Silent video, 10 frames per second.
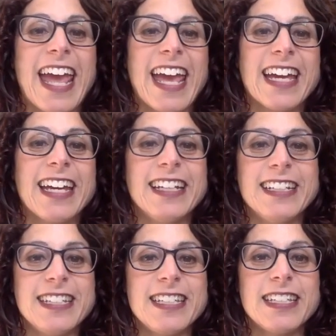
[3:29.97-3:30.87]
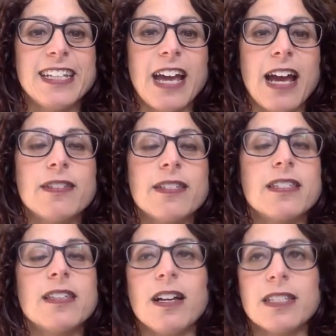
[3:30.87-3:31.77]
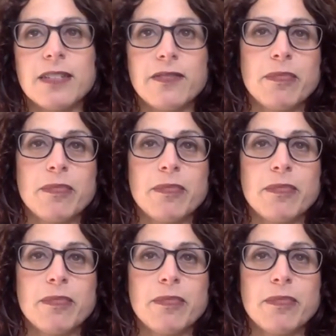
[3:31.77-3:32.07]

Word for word: and i was exhausted from